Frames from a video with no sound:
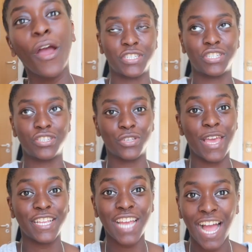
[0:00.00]
I should do
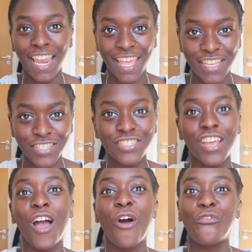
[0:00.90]
a
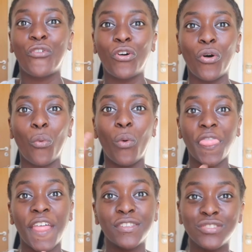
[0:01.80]
challenge for
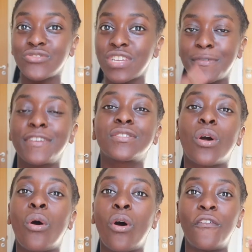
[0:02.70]
1,000 dreamers
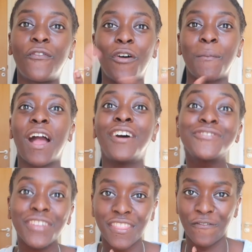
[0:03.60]
or for my
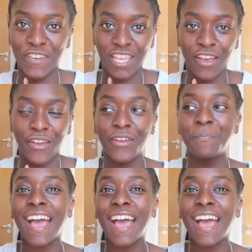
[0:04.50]
100th video.